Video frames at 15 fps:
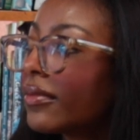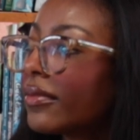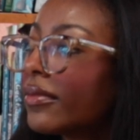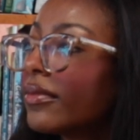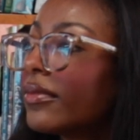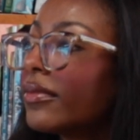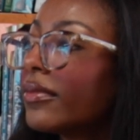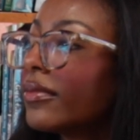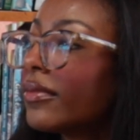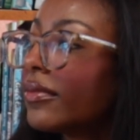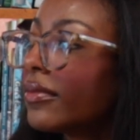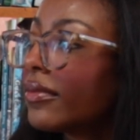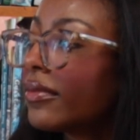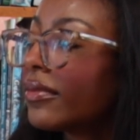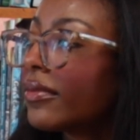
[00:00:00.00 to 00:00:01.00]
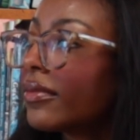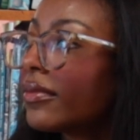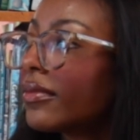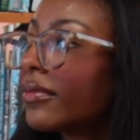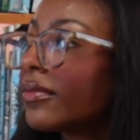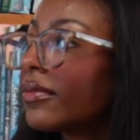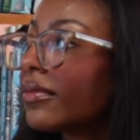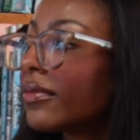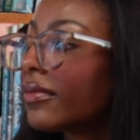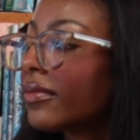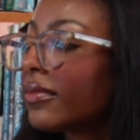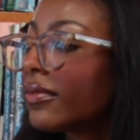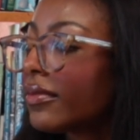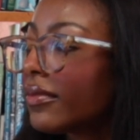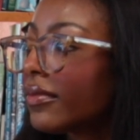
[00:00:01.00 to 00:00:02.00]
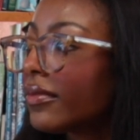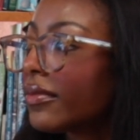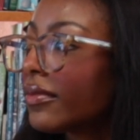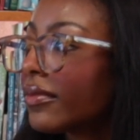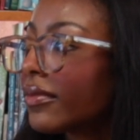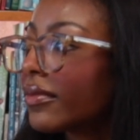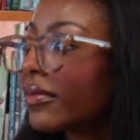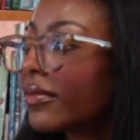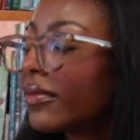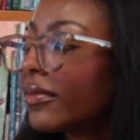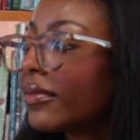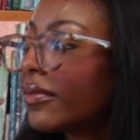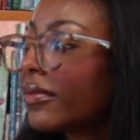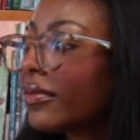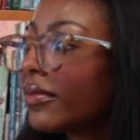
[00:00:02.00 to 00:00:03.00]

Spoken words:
(not speaking)